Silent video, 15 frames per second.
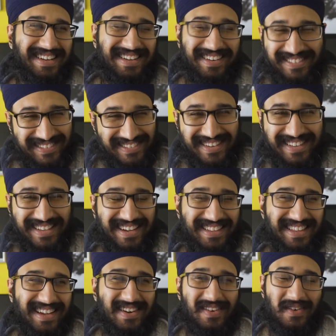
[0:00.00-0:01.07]
Don't look like
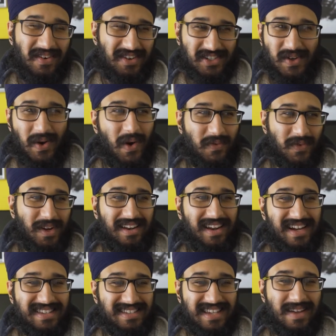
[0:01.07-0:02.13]
that. Don't show off your
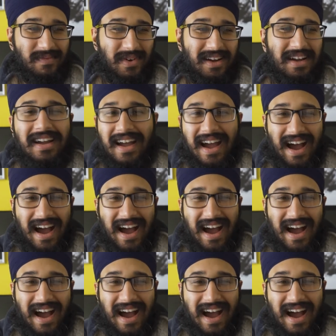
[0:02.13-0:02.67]
lightsaber.